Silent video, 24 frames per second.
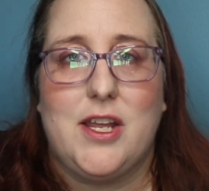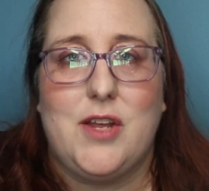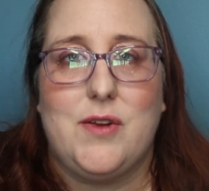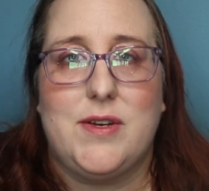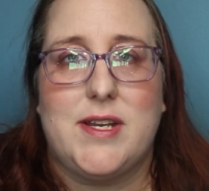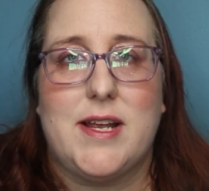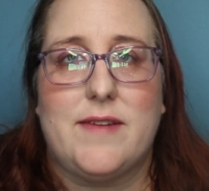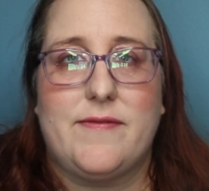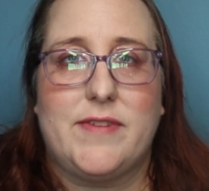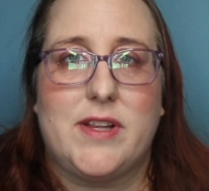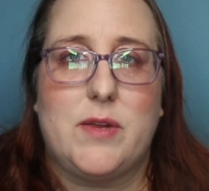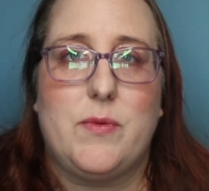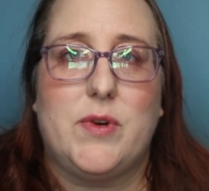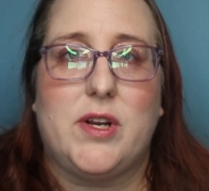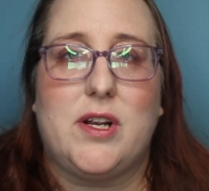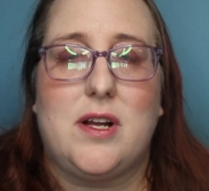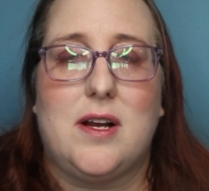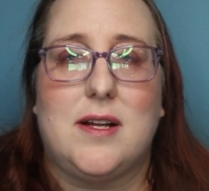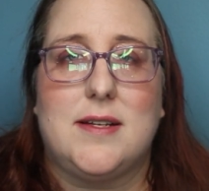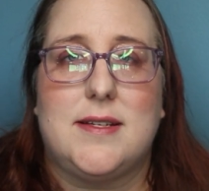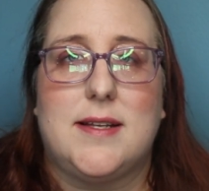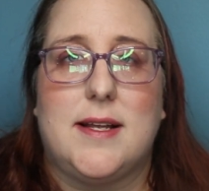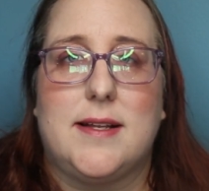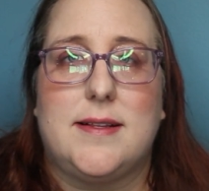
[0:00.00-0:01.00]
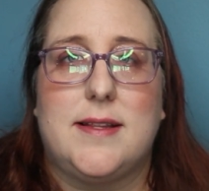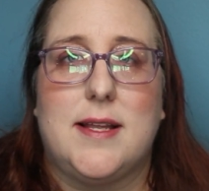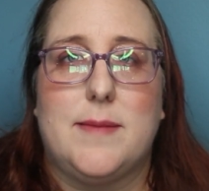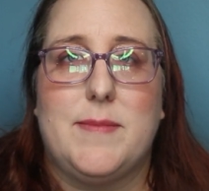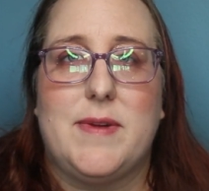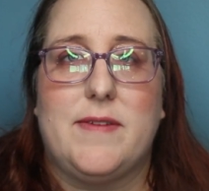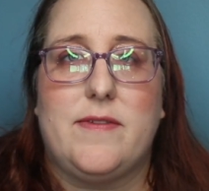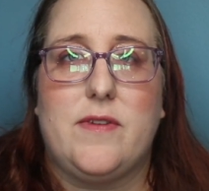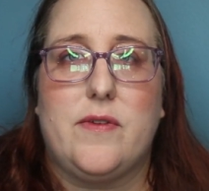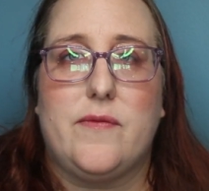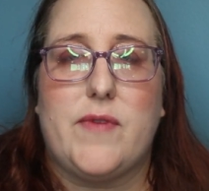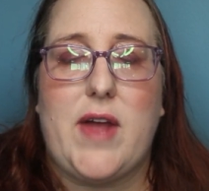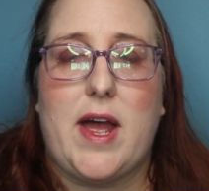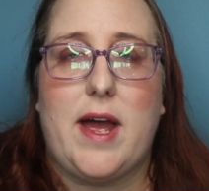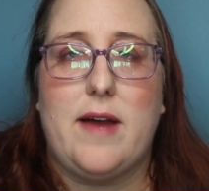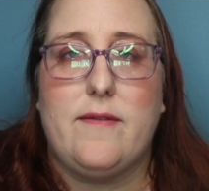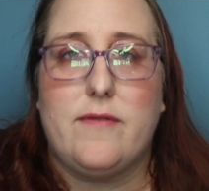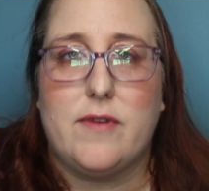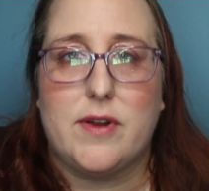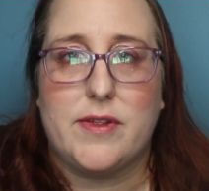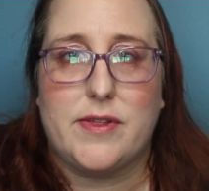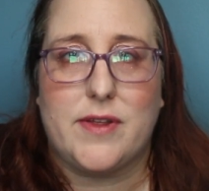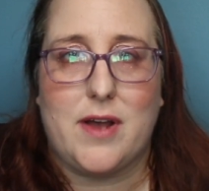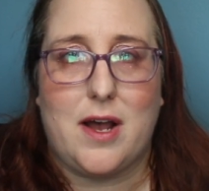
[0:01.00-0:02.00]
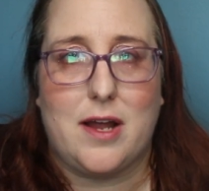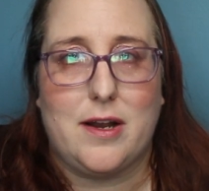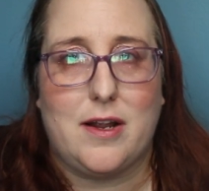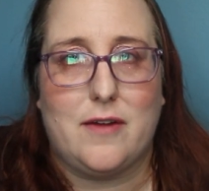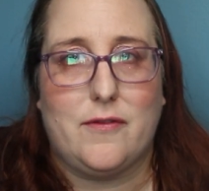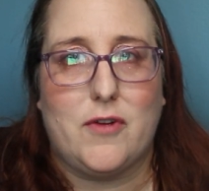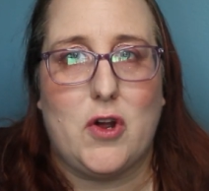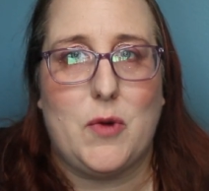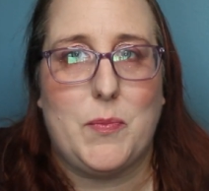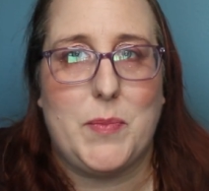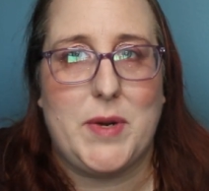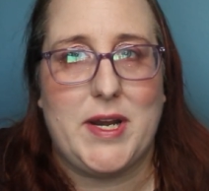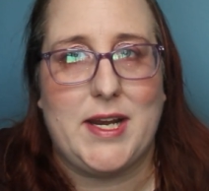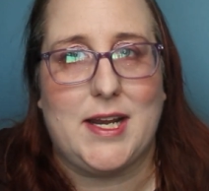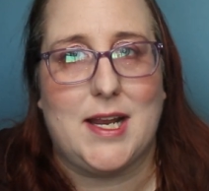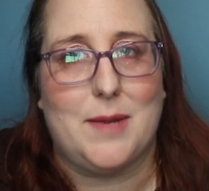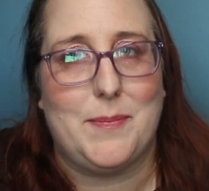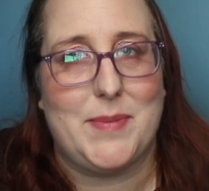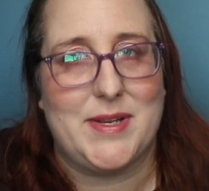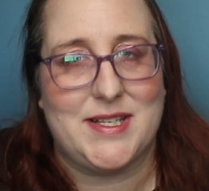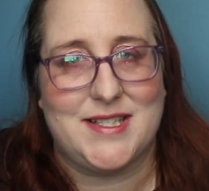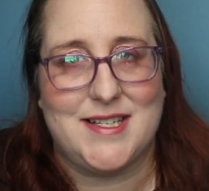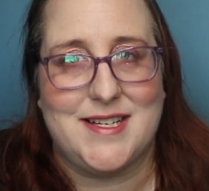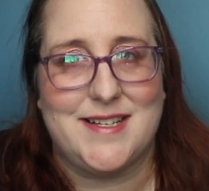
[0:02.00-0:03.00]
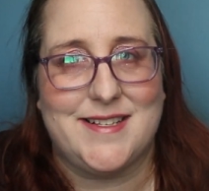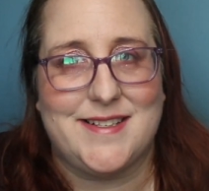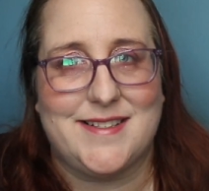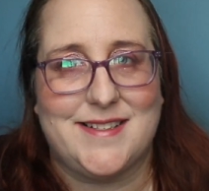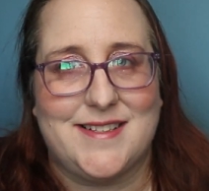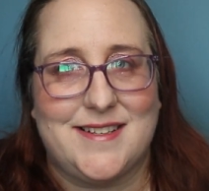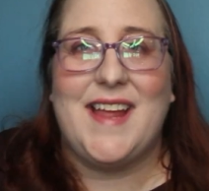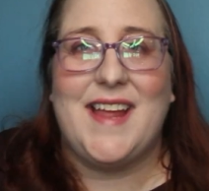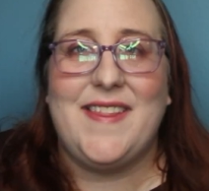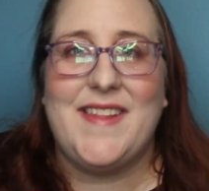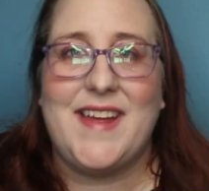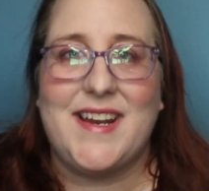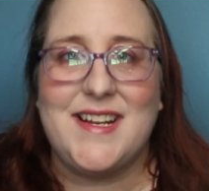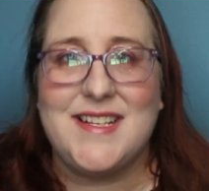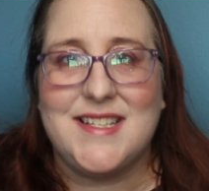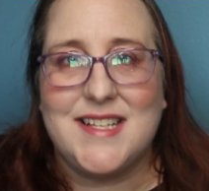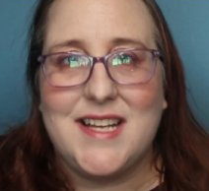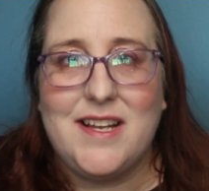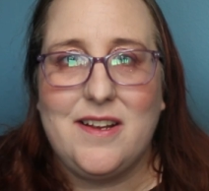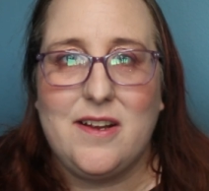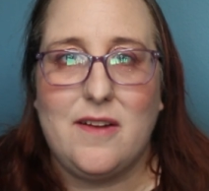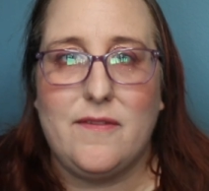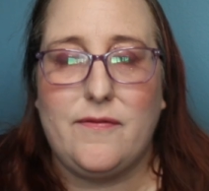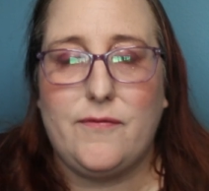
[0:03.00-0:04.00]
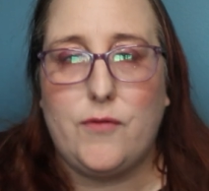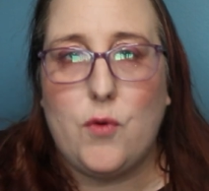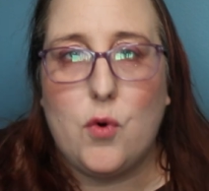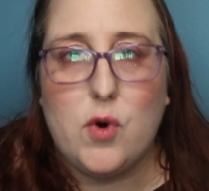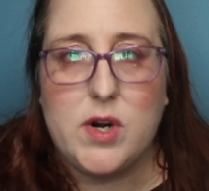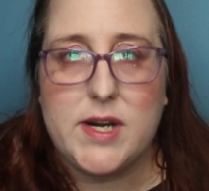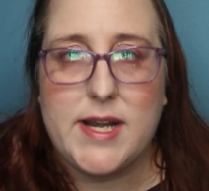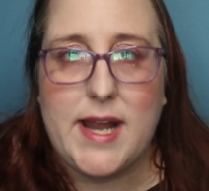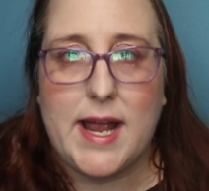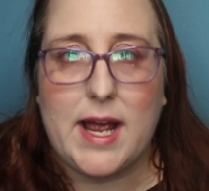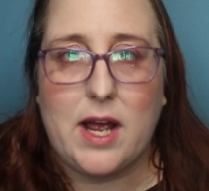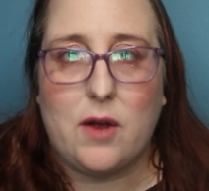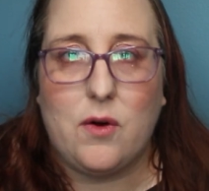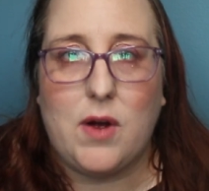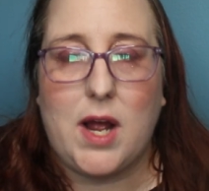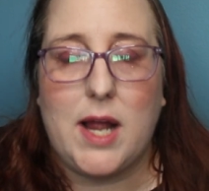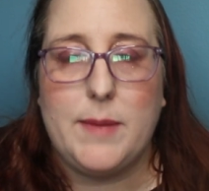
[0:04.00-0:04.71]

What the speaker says: You definitely want to contact them if you've ever thought of opening a business. And that is it for now.